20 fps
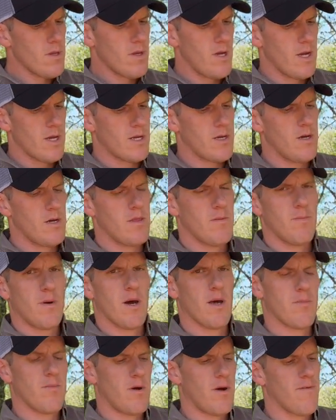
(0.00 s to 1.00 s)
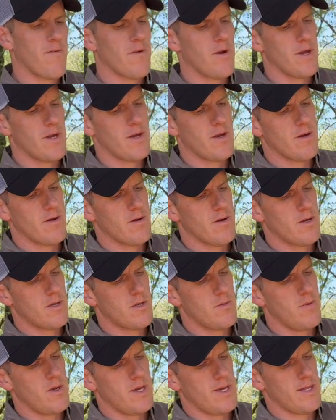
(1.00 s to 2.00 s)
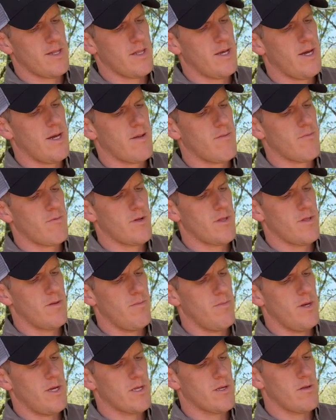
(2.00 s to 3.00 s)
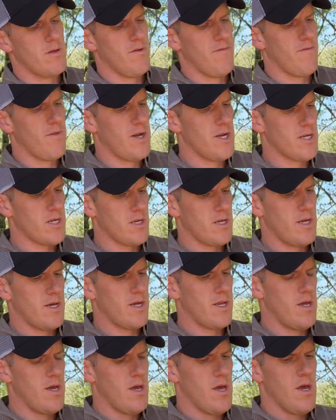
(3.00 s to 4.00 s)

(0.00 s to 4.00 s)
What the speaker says: I cut the bottom off right here to be in line with the bezel of the flashlight.